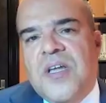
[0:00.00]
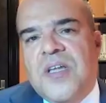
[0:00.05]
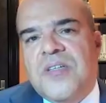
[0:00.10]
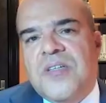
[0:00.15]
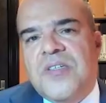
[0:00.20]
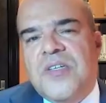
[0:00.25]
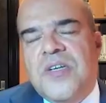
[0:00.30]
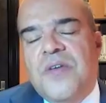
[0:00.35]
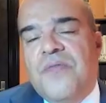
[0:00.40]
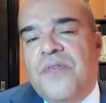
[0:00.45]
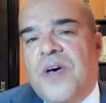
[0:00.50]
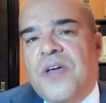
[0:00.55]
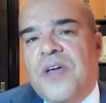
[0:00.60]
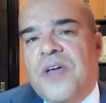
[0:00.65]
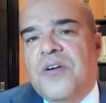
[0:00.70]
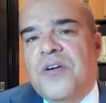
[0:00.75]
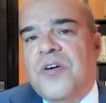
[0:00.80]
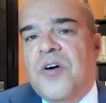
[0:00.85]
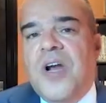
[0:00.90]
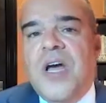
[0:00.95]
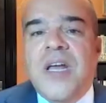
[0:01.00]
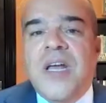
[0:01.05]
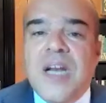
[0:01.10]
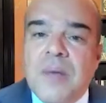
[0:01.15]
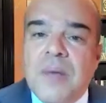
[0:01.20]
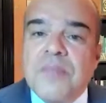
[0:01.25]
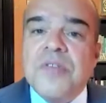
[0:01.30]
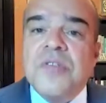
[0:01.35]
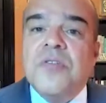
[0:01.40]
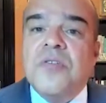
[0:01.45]
chief editor had
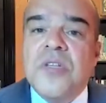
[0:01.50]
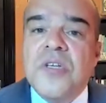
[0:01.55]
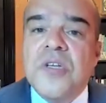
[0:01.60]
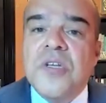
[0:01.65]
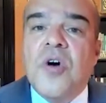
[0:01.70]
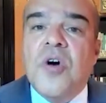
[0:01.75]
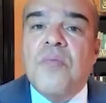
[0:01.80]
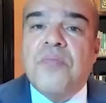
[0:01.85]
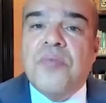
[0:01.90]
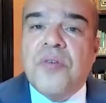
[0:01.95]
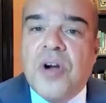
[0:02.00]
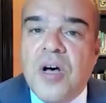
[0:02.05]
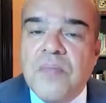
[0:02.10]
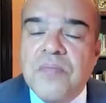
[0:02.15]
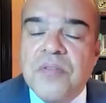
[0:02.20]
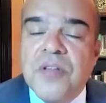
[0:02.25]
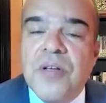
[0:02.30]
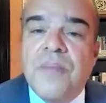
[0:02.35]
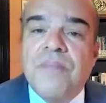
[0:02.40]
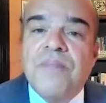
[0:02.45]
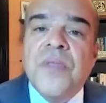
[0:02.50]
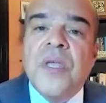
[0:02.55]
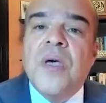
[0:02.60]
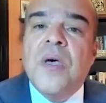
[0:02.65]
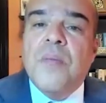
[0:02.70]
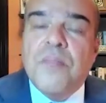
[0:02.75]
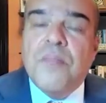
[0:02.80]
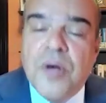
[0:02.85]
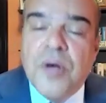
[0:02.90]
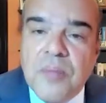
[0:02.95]
absolutely no problem
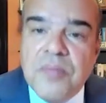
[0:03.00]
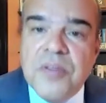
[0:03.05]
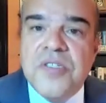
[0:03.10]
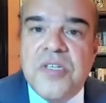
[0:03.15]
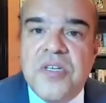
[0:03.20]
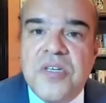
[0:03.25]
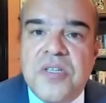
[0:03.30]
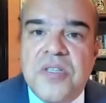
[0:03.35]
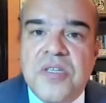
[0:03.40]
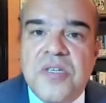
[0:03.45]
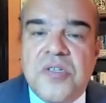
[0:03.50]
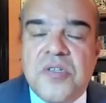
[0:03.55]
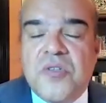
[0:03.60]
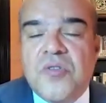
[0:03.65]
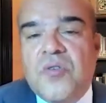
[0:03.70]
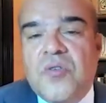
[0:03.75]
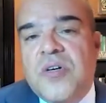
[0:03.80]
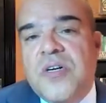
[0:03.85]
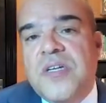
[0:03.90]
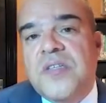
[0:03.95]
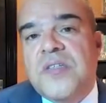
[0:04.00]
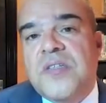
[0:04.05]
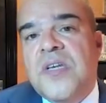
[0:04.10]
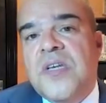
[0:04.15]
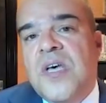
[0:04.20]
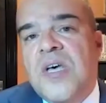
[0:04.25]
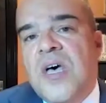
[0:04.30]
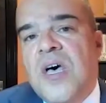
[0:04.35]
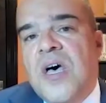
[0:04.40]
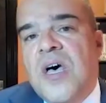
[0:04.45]
publishing these stories
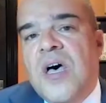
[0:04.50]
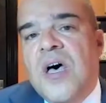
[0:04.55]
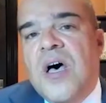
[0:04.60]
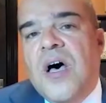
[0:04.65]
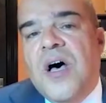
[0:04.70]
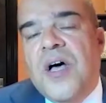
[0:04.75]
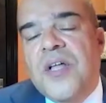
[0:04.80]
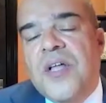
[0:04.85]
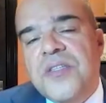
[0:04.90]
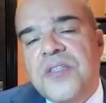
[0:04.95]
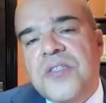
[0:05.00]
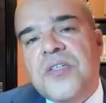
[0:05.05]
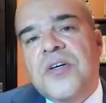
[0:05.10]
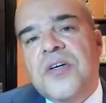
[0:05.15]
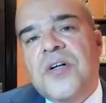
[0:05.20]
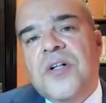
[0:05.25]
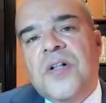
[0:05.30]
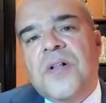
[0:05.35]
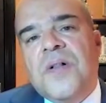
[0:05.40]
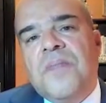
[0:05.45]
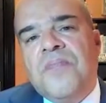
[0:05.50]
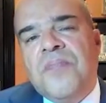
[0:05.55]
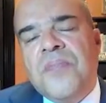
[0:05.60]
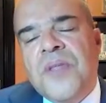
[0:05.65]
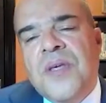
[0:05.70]
until